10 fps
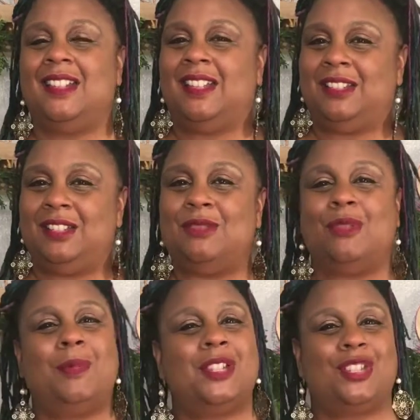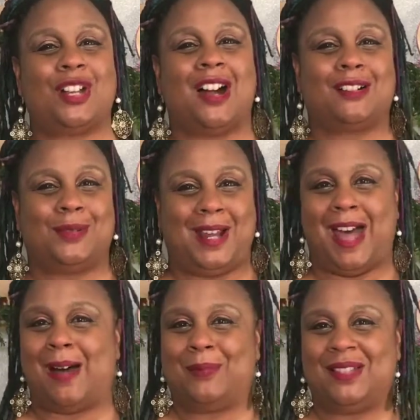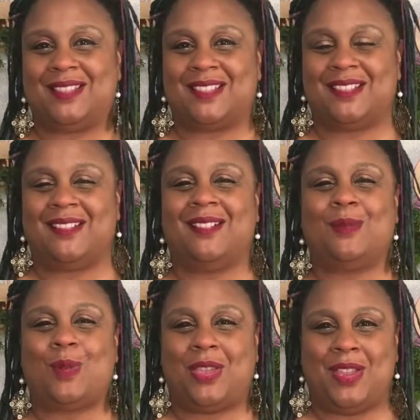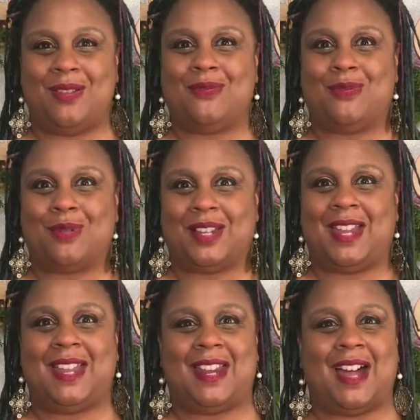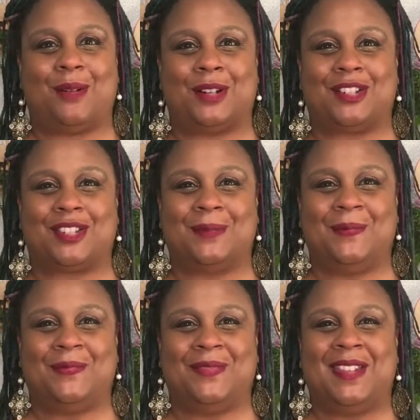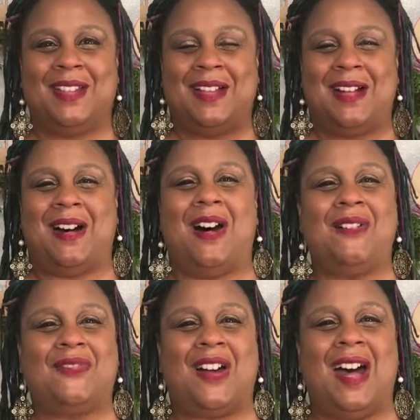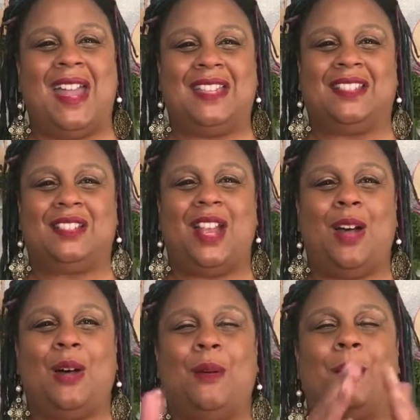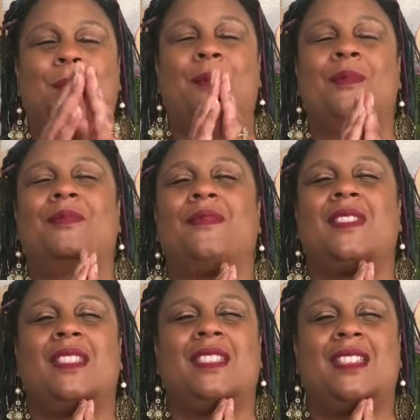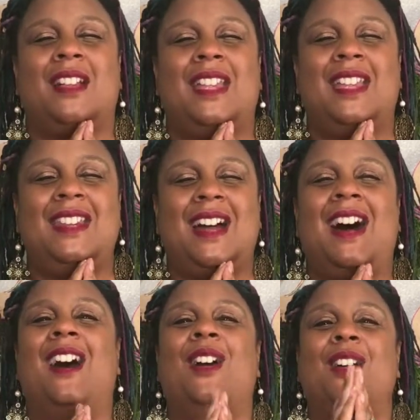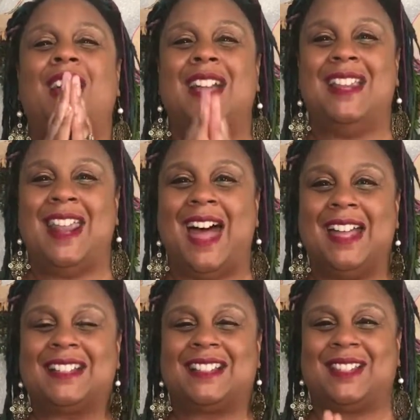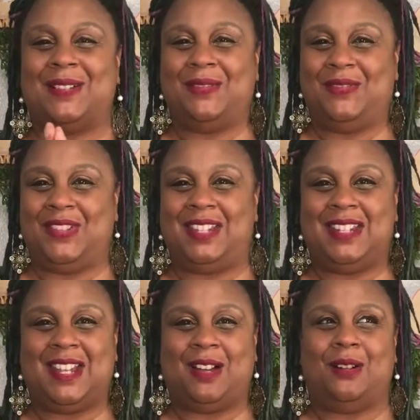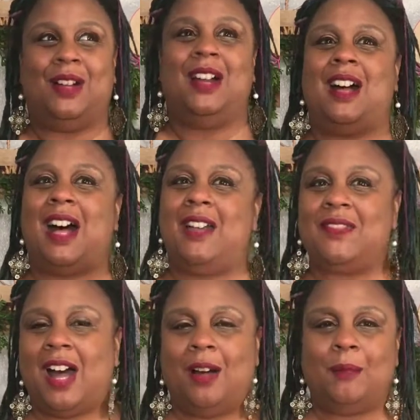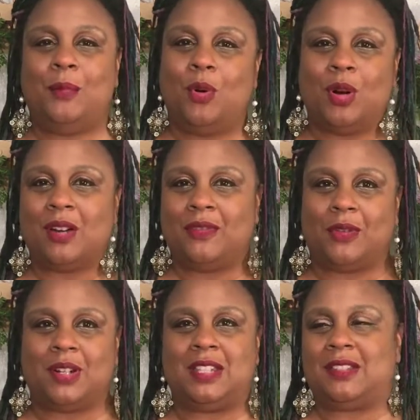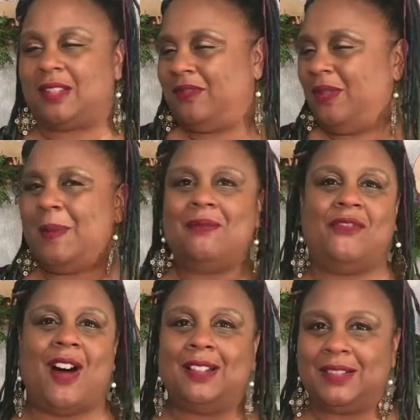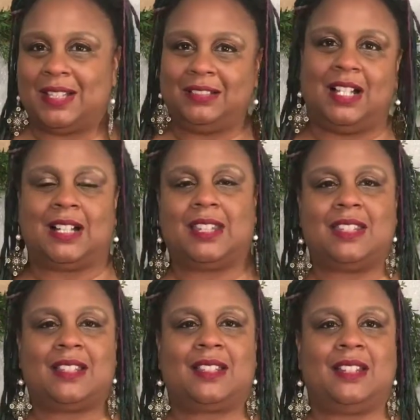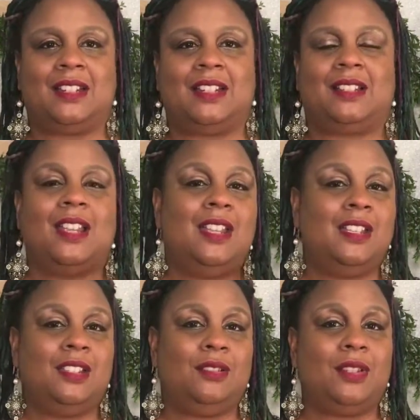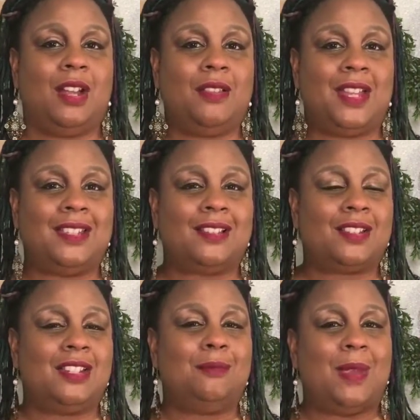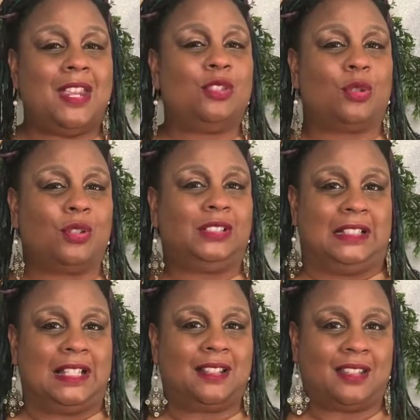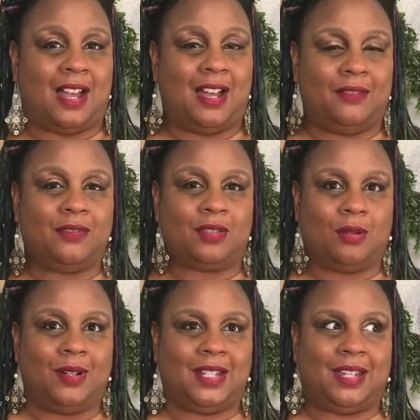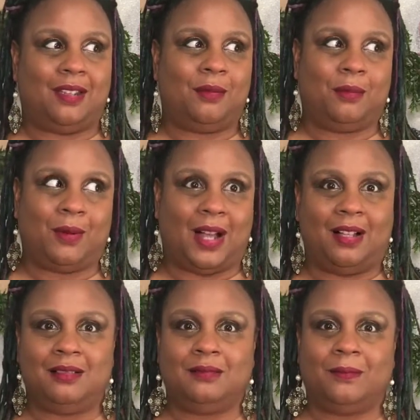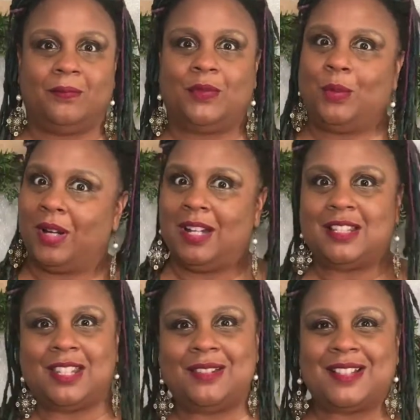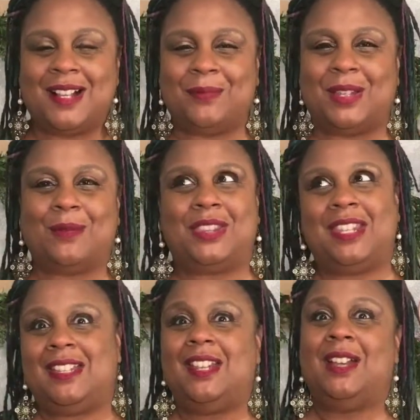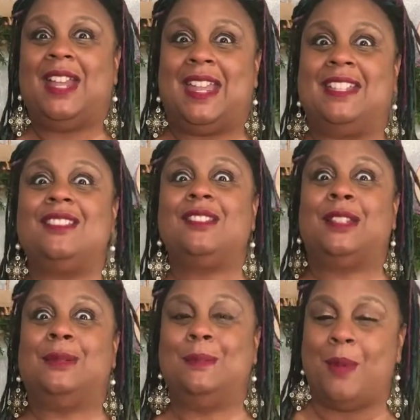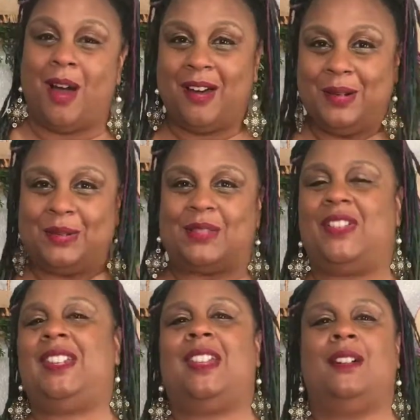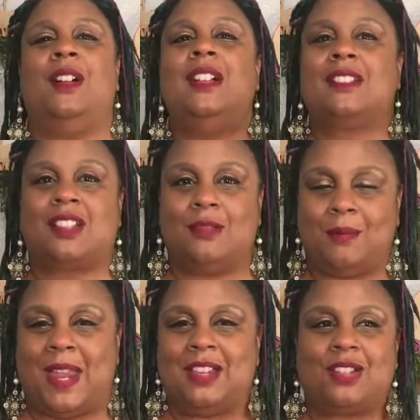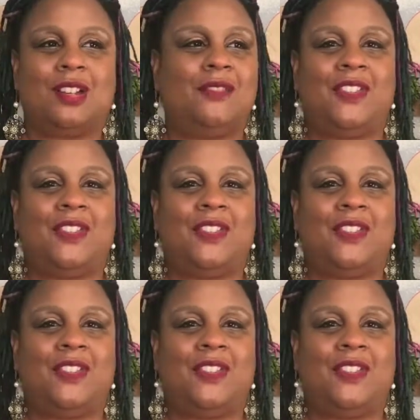And you will be shocked what happens within 48 hours. All right, so in our next video, I've got more for you. So if you've been following along in this series, you know that yesterday you made your list of 20. Well, we're going to do something with it in tomorrow's video. So make sure